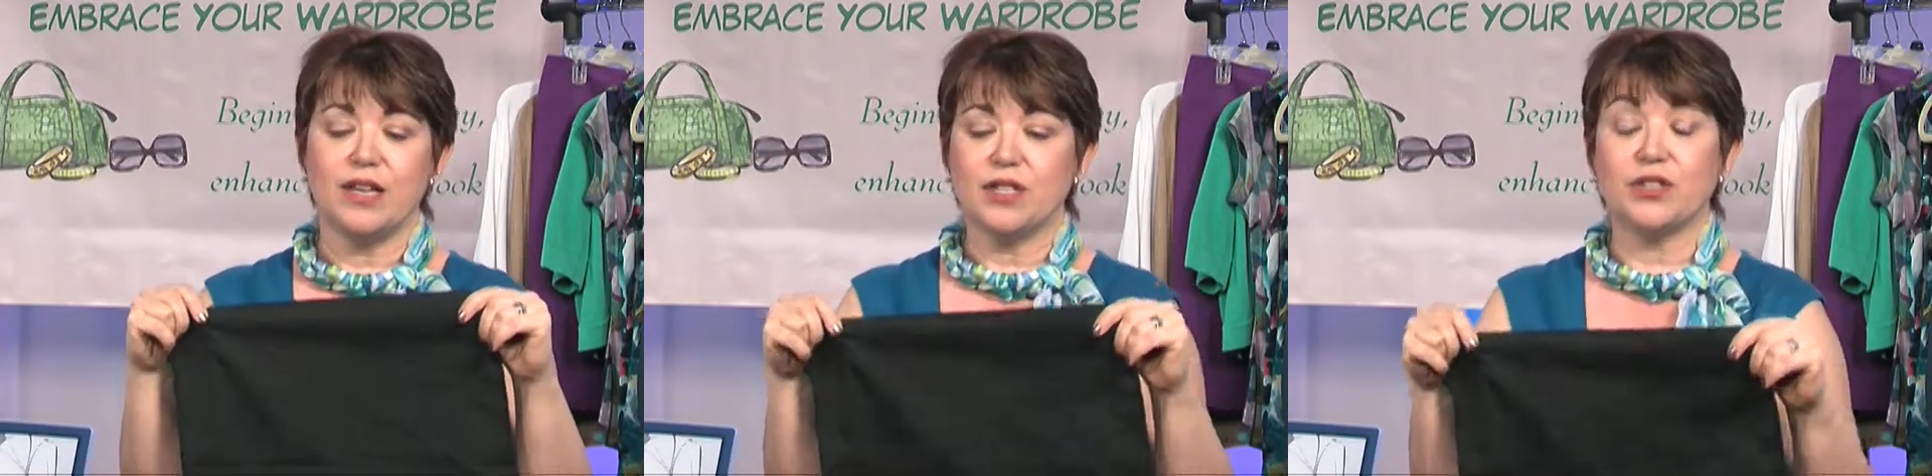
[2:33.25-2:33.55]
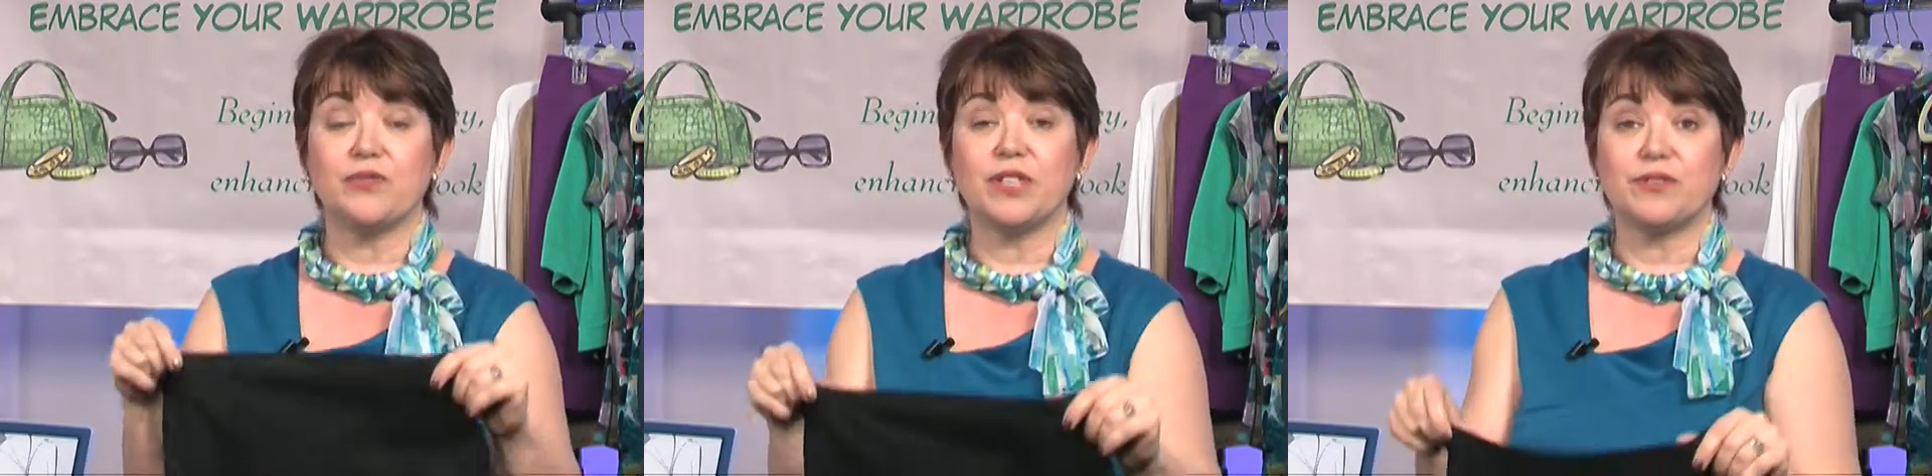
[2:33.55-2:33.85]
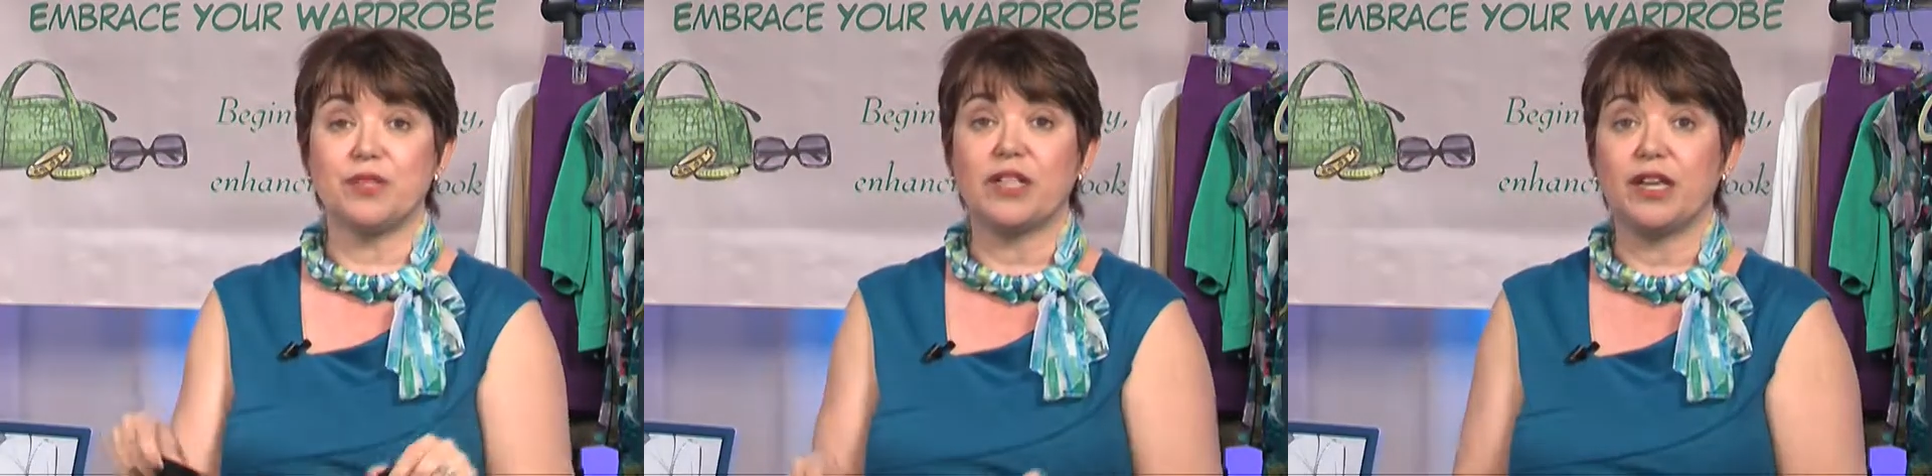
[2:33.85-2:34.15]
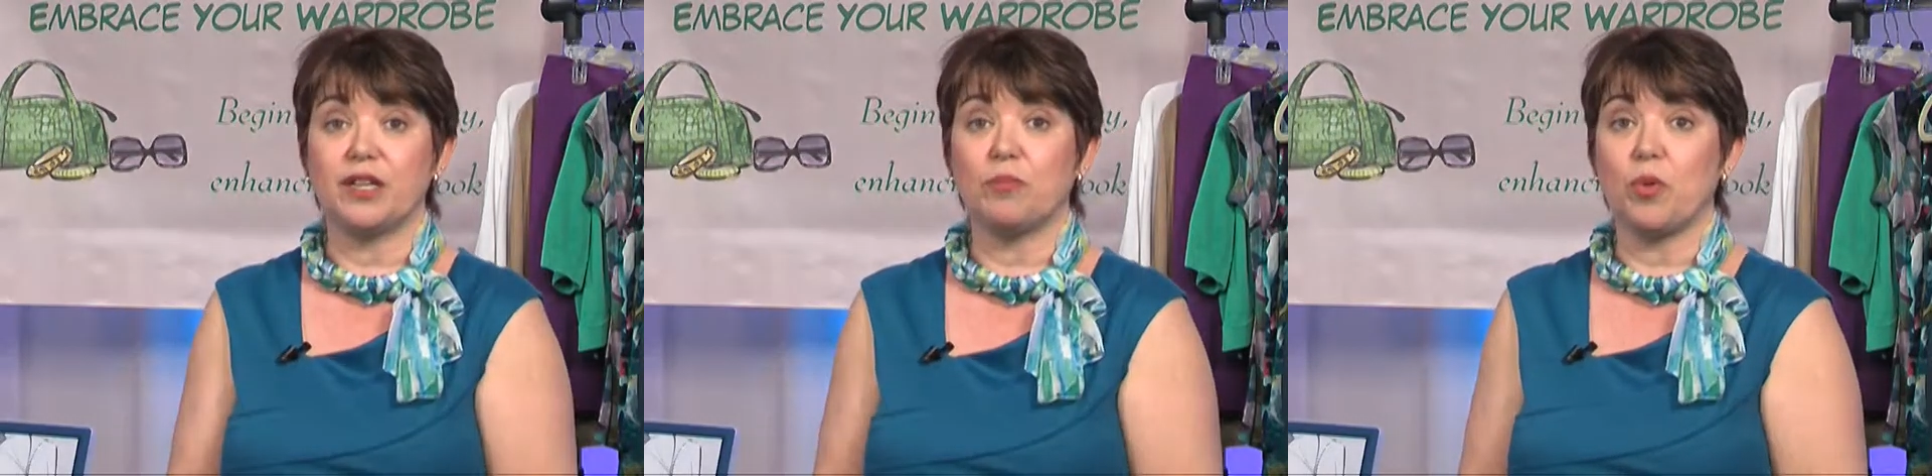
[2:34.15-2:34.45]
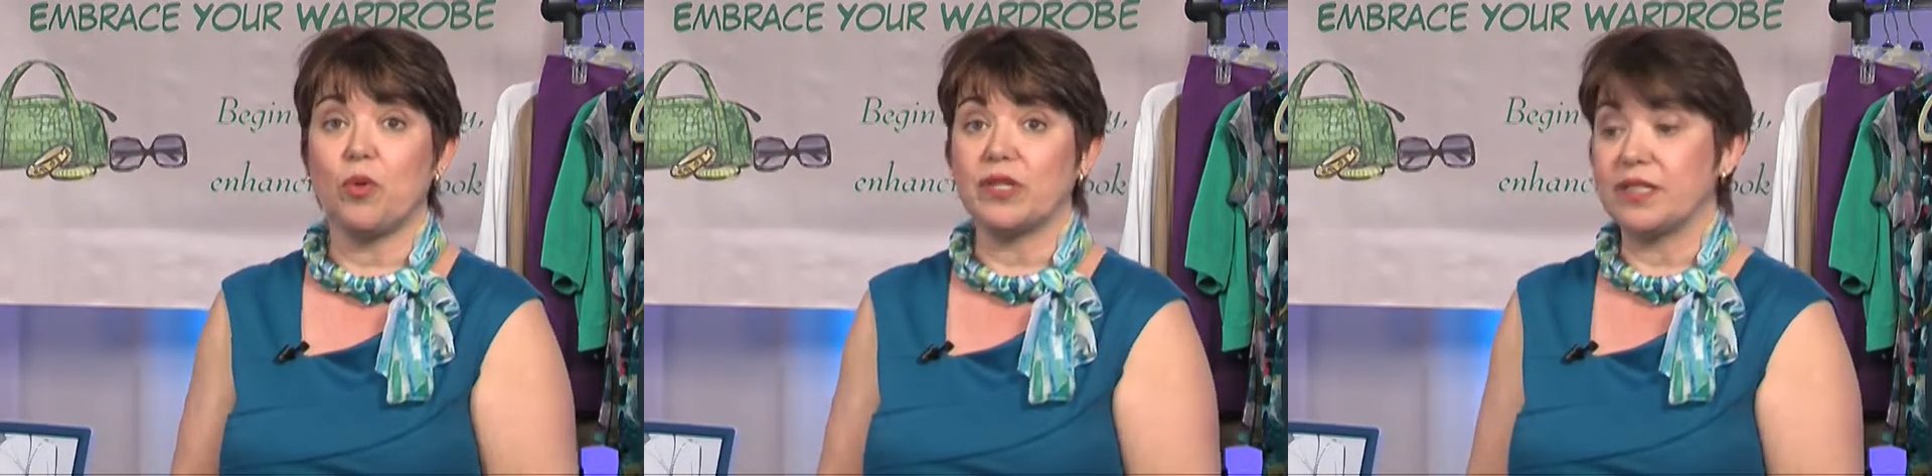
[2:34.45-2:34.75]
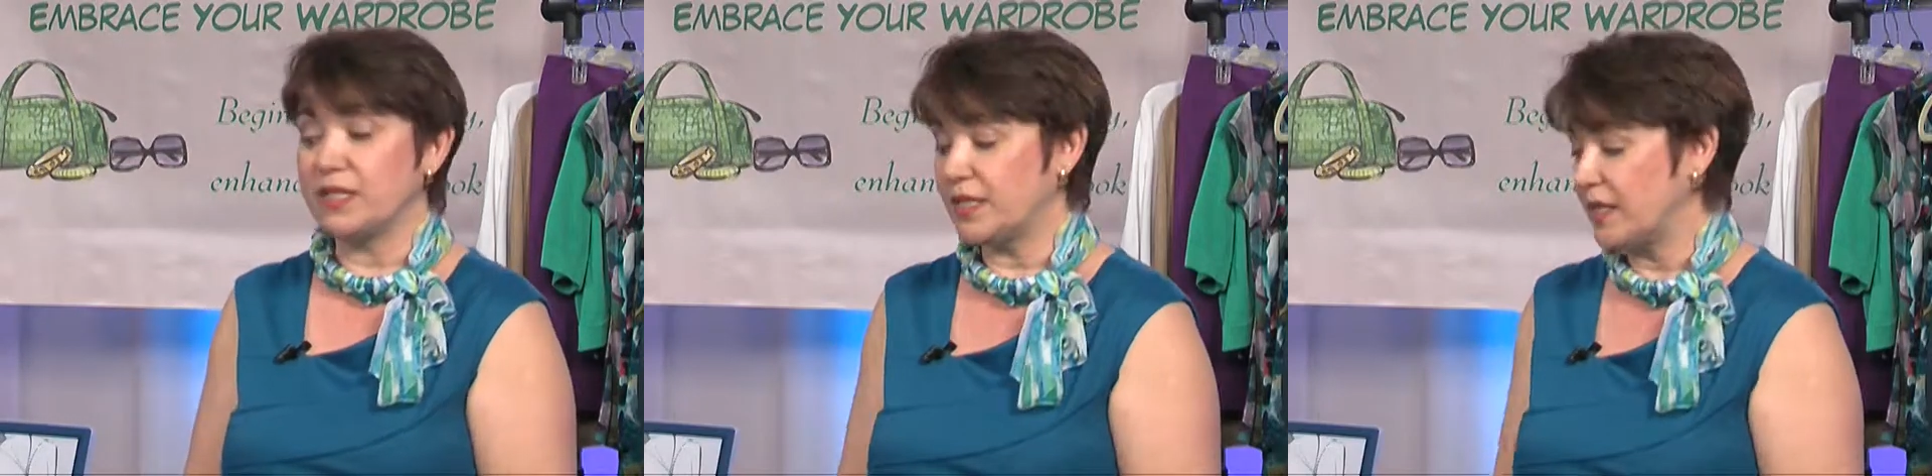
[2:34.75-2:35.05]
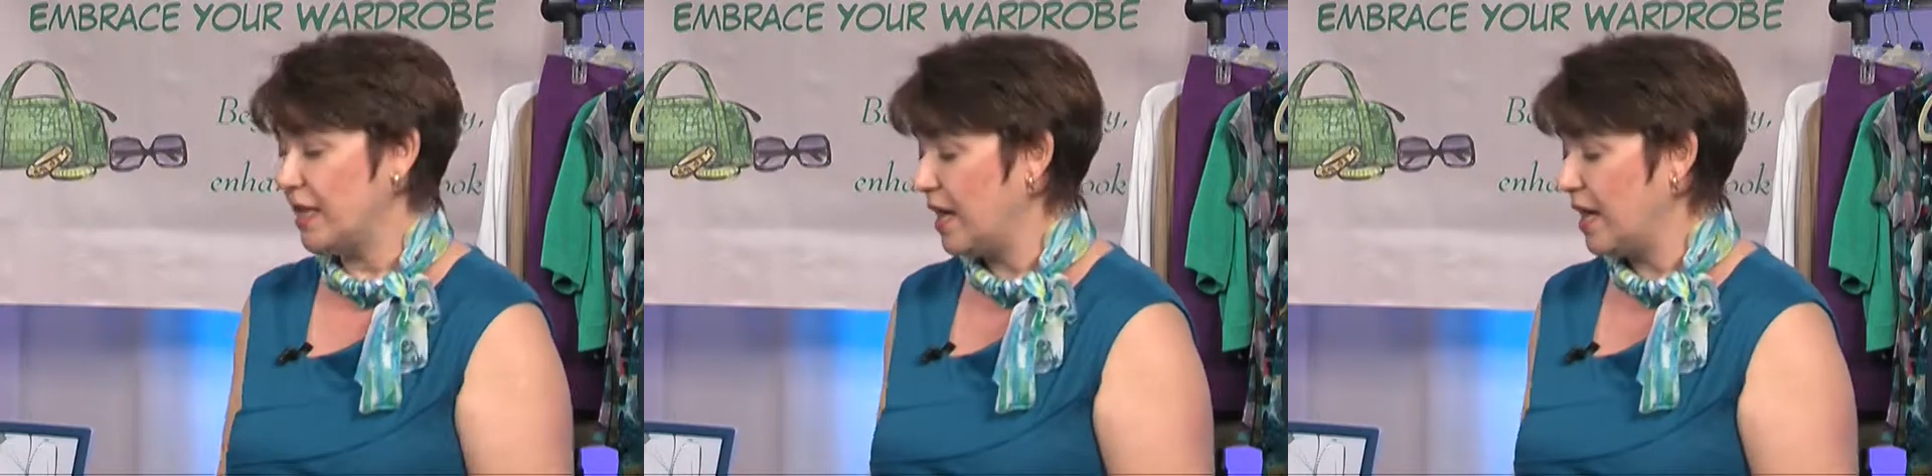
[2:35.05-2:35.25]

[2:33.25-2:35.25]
So there is really an importance.